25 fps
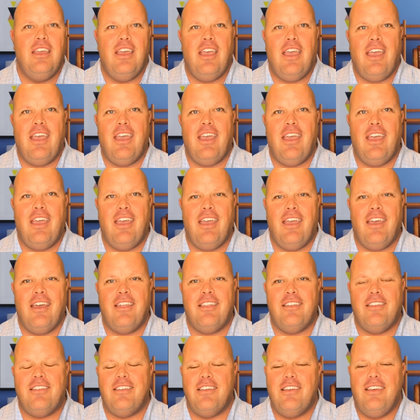
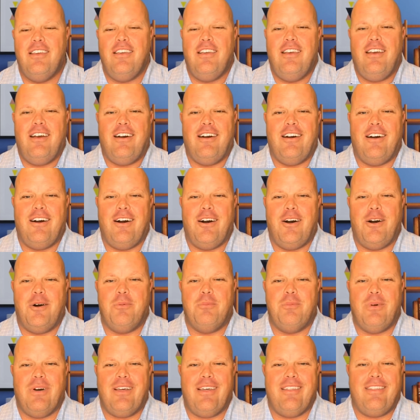And
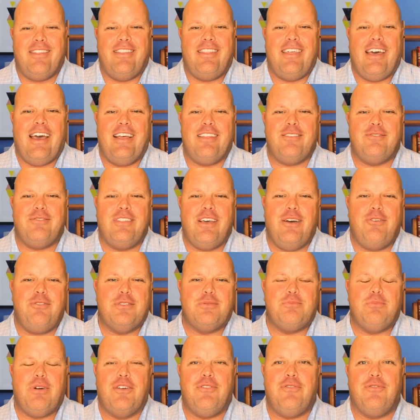that
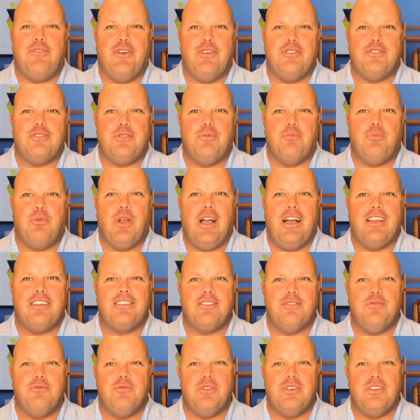was my first
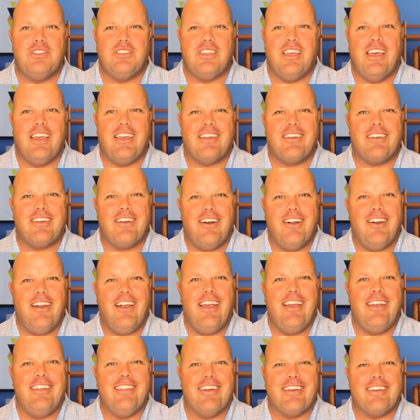impression, was like, all
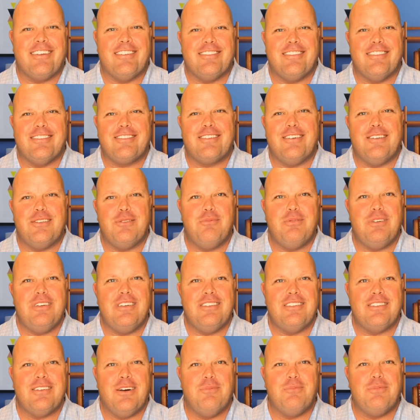right, like, is this going to
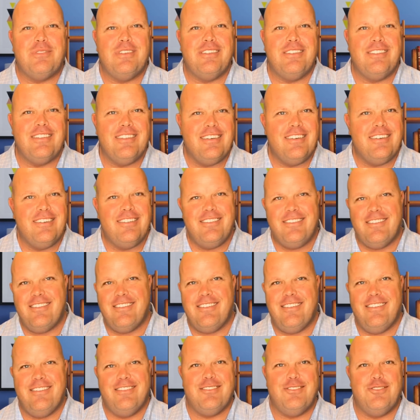be something that
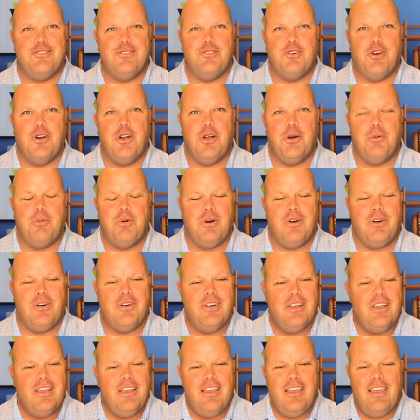is
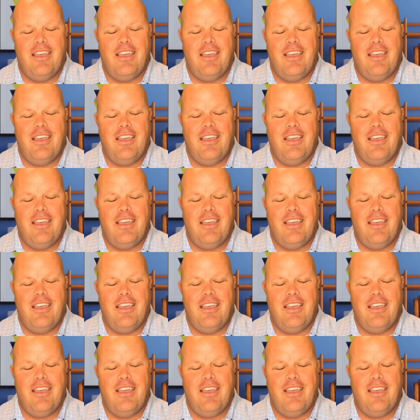enjoyable?